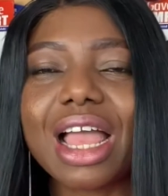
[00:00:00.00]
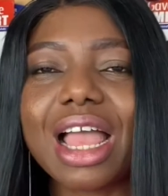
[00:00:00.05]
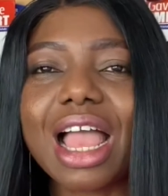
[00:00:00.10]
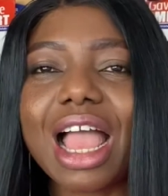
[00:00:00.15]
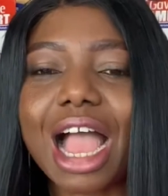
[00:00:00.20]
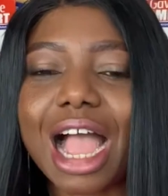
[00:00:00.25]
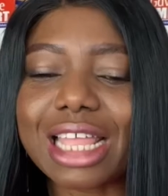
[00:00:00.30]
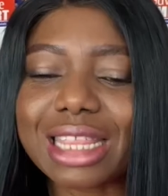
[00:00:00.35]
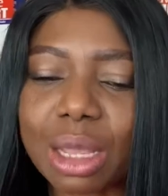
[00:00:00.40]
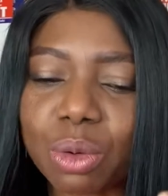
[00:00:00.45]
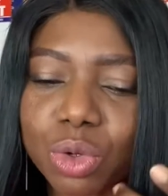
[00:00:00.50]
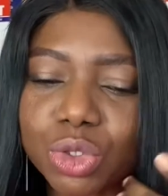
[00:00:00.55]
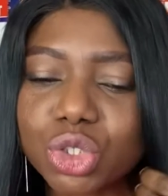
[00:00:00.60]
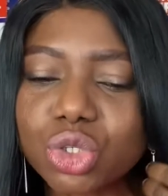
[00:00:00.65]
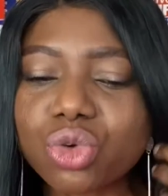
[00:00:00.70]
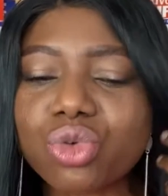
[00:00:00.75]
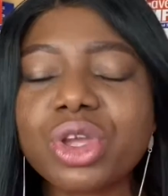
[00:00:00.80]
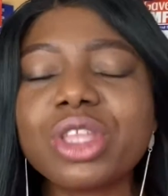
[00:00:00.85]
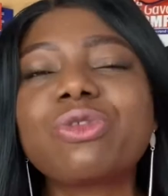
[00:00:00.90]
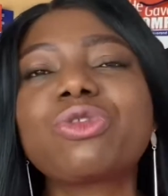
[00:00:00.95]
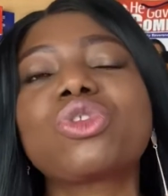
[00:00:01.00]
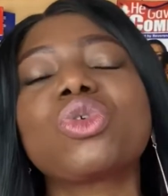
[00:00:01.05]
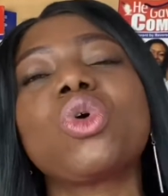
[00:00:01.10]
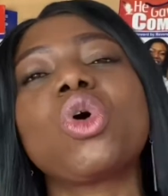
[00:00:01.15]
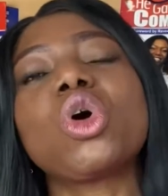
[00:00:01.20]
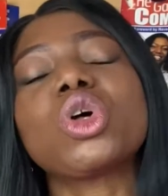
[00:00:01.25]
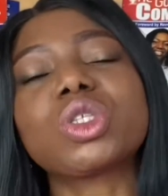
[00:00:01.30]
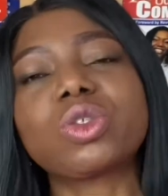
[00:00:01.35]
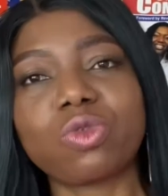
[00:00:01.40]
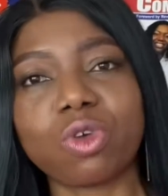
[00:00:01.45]
And I want to read to
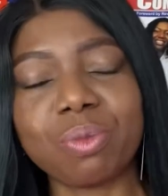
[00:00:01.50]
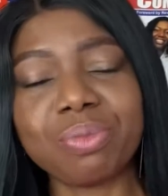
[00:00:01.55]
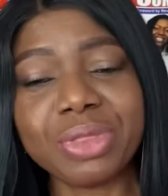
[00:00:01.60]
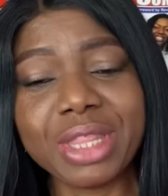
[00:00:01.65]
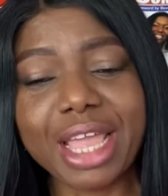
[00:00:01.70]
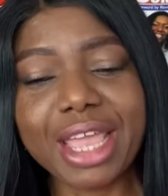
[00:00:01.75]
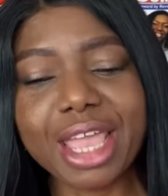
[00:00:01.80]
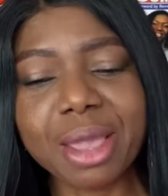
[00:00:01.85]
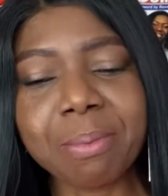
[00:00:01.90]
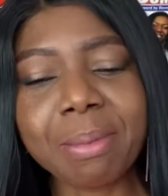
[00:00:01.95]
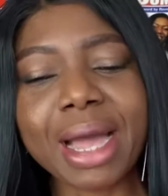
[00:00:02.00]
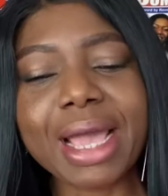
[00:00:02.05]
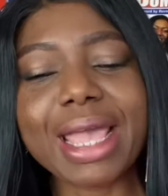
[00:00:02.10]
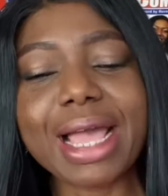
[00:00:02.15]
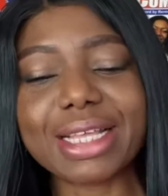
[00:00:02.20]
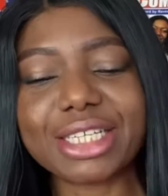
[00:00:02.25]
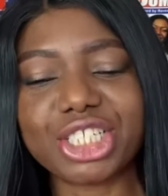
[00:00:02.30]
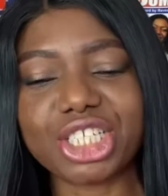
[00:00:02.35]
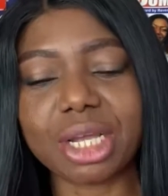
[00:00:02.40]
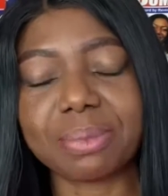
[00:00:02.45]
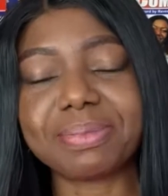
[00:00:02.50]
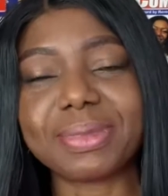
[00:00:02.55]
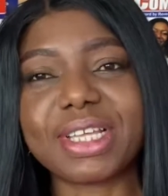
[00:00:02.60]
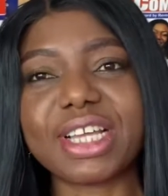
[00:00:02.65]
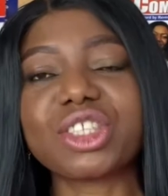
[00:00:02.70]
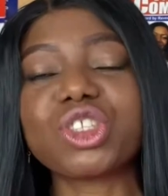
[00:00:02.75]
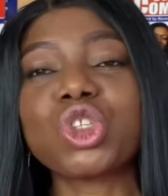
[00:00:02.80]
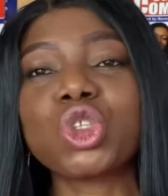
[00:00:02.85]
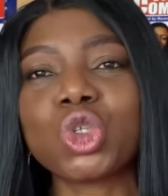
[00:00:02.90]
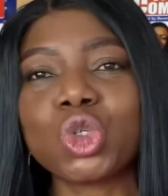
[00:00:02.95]
us from Nehemiah chapter
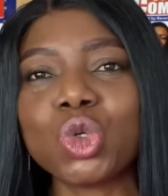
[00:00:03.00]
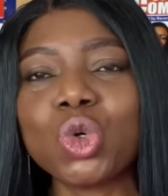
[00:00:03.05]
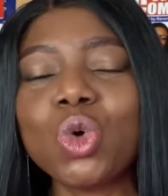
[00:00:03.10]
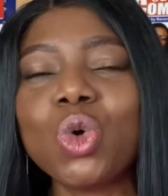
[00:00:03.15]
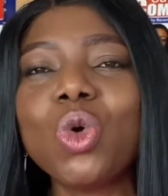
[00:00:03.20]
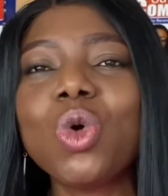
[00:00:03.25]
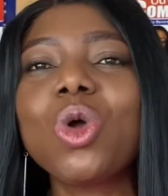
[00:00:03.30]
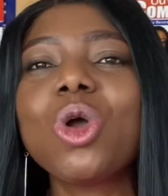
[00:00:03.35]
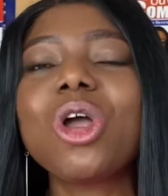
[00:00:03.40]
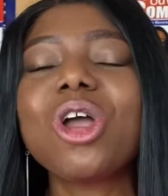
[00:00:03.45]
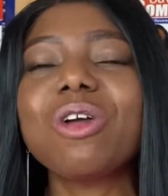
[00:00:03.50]
2,